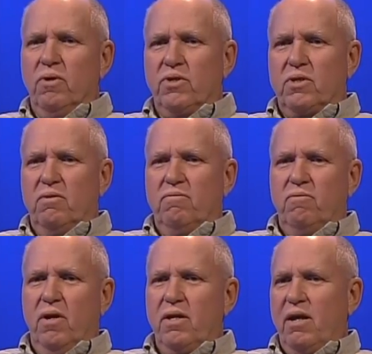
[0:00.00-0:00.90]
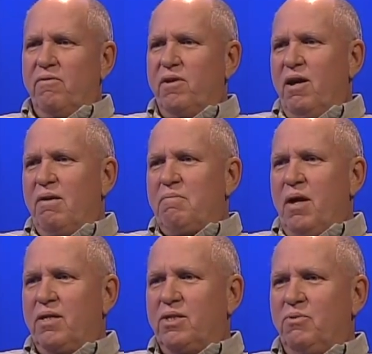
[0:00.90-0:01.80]
we're at risk of running out of
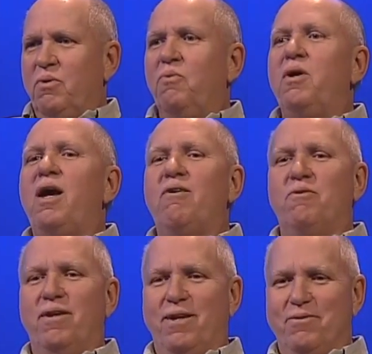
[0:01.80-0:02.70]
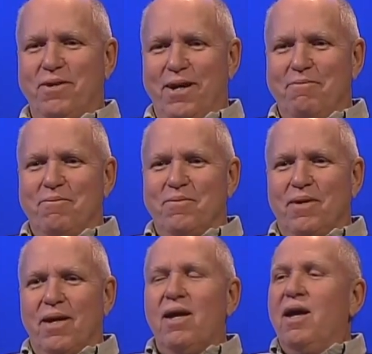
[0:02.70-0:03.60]
time. Actually, right. we, we have run out of time.
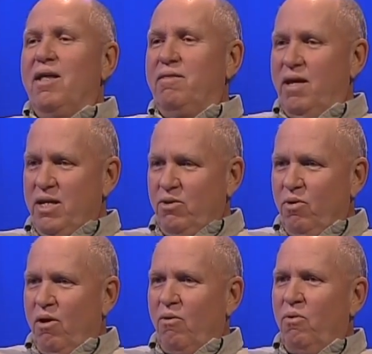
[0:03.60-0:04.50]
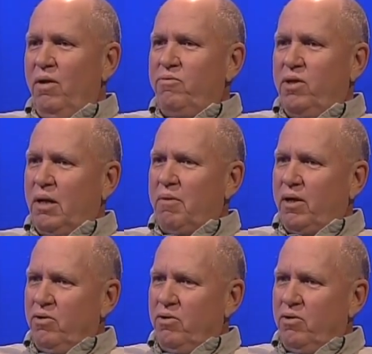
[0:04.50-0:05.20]
Thank you all. We'll have to come